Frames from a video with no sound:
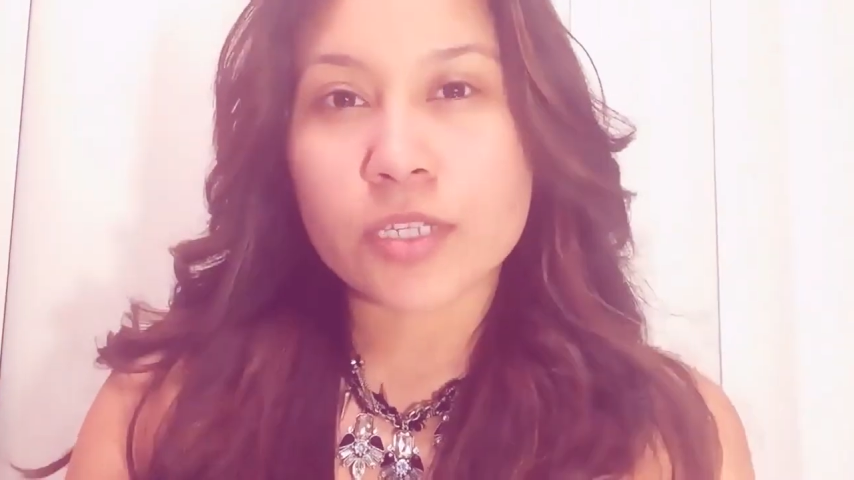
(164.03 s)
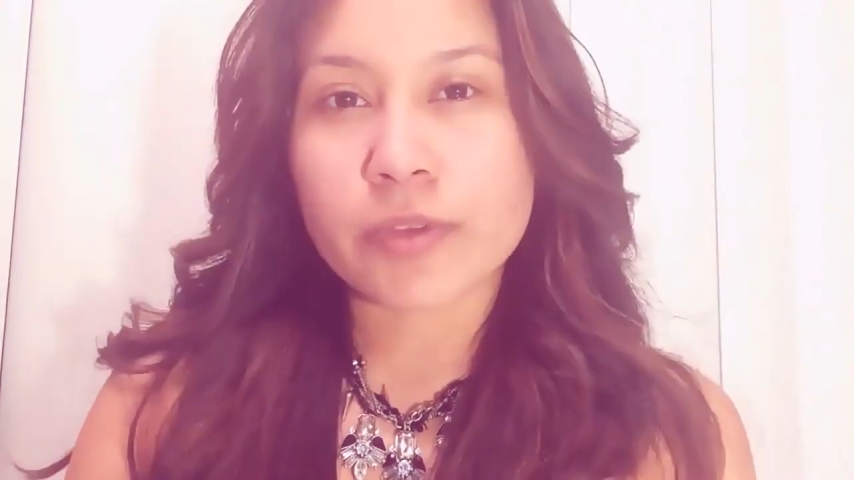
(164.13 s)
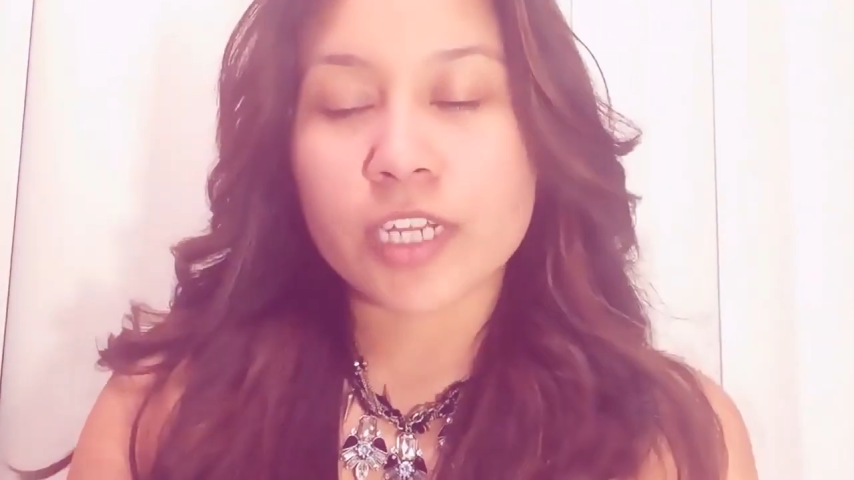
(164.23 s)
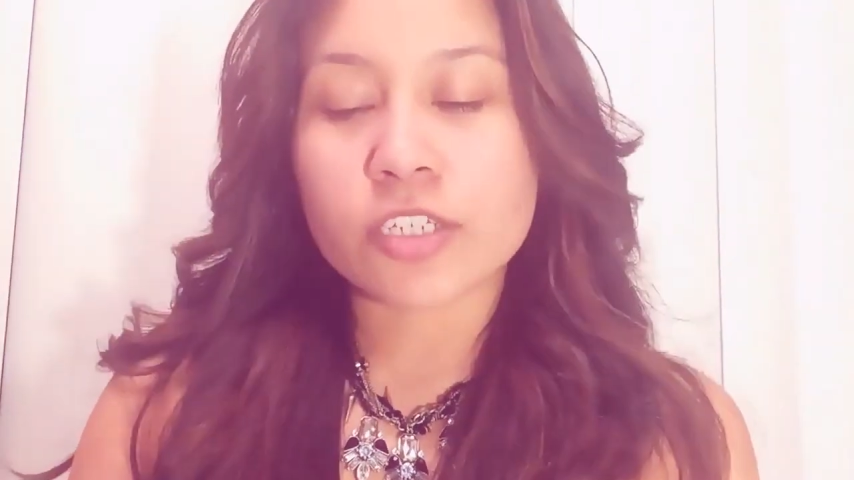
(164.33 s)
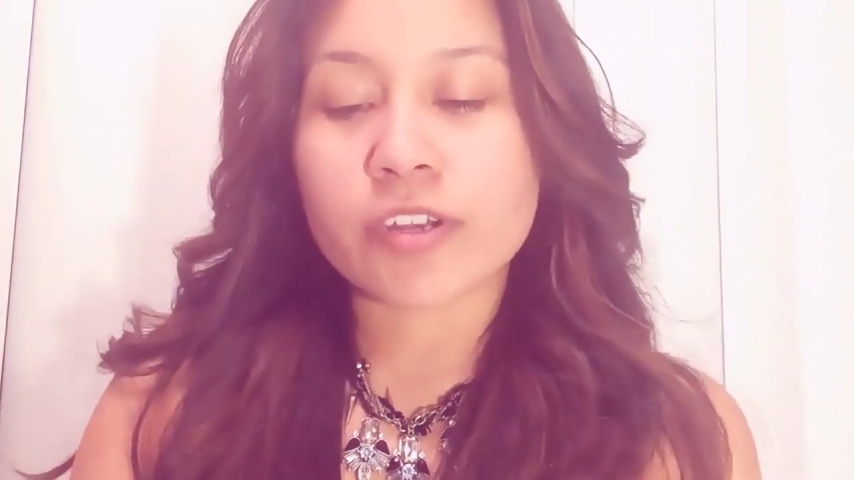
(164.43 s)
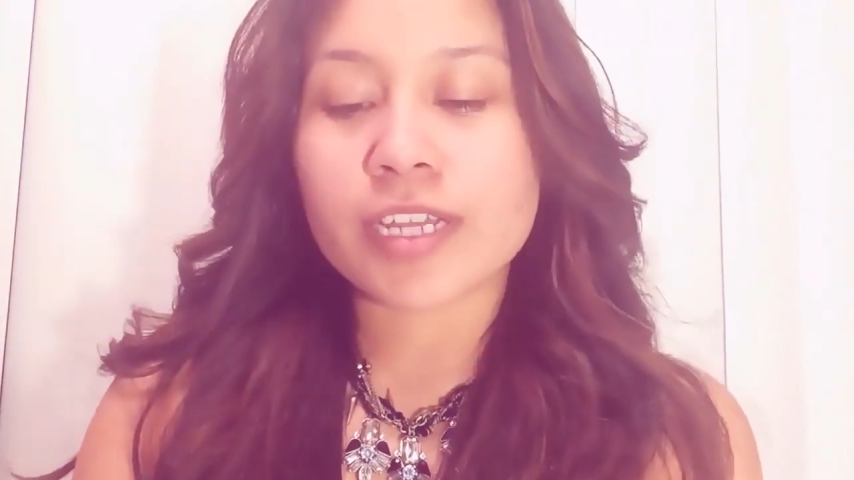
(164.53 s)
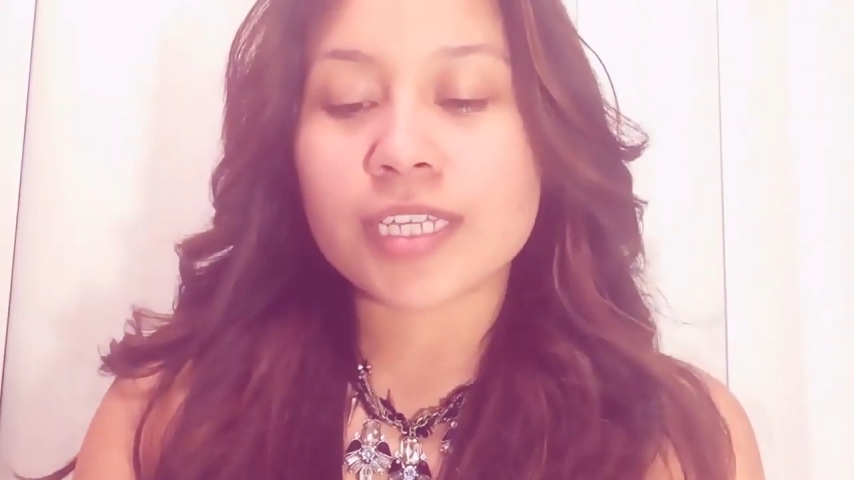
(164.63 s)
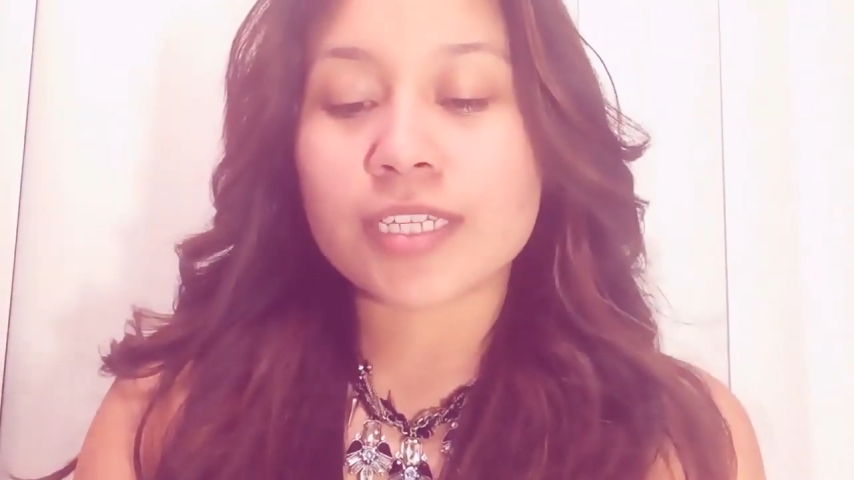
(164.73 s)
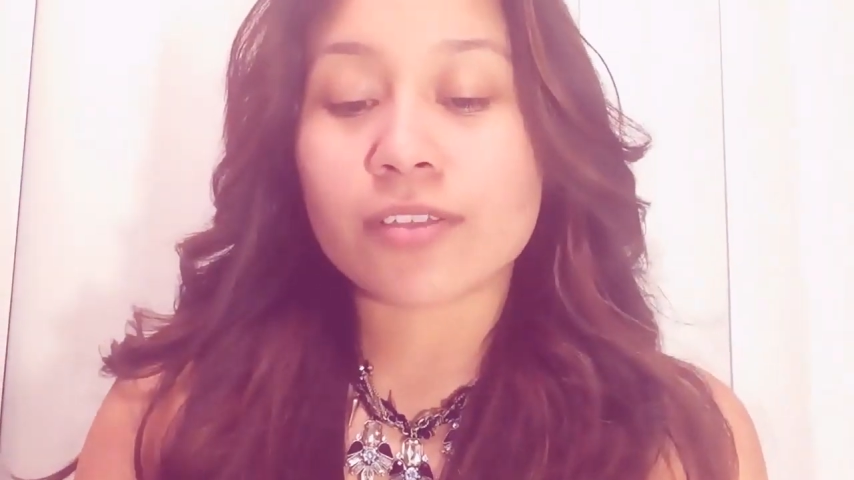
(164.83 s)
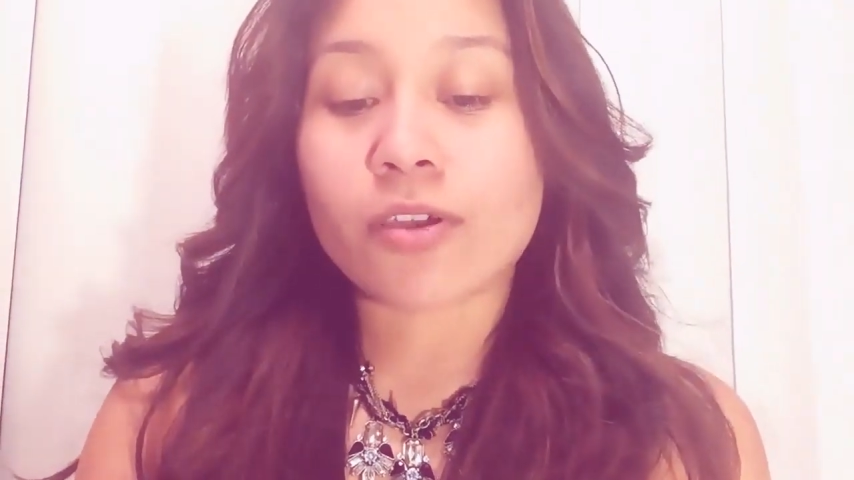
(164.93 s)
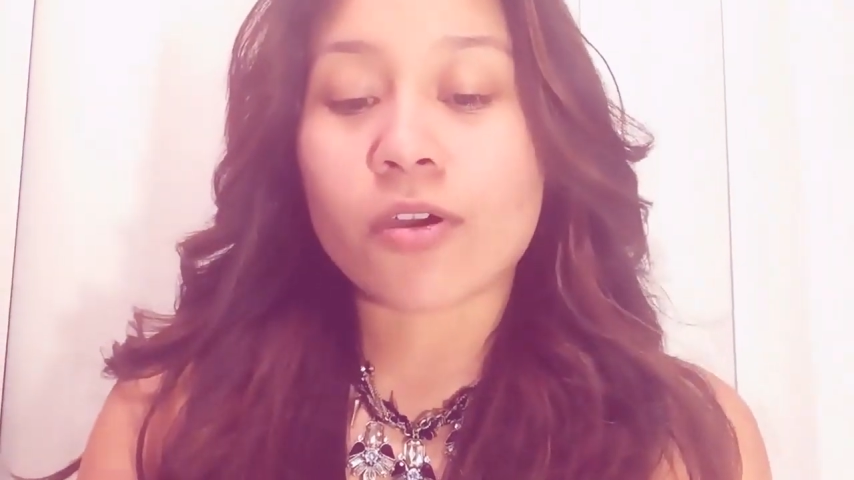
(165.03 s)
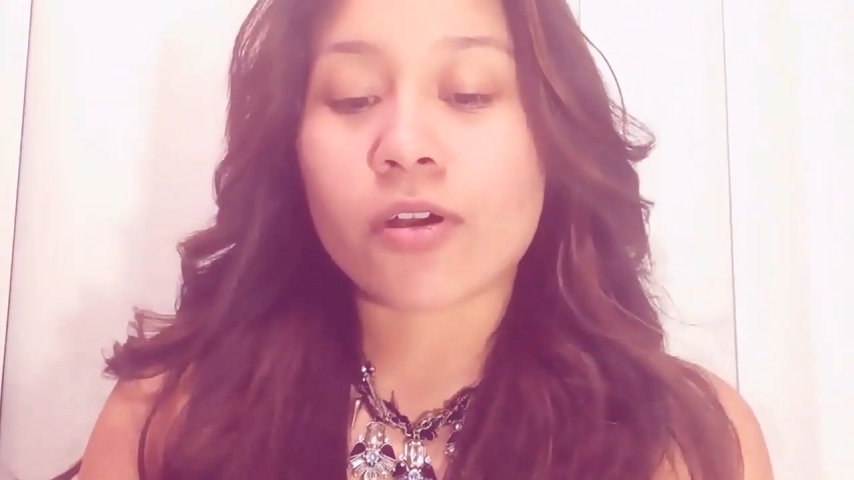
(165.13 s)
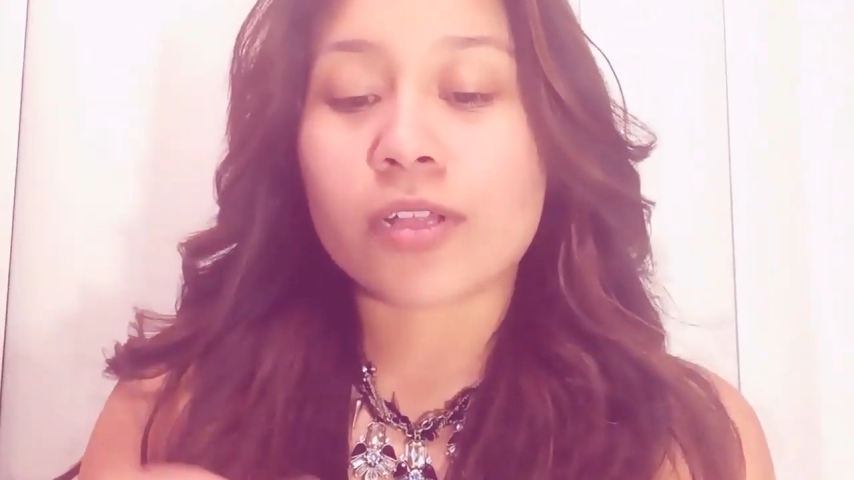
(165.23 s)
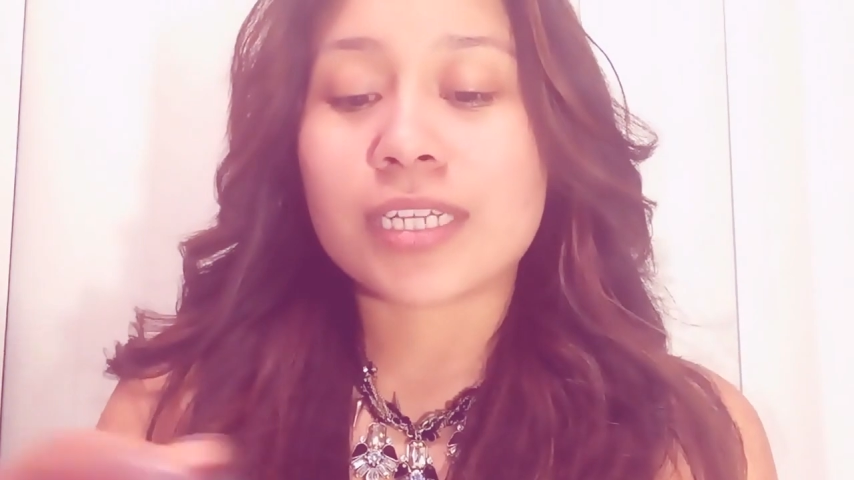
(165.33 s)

So when I tried this on the haul,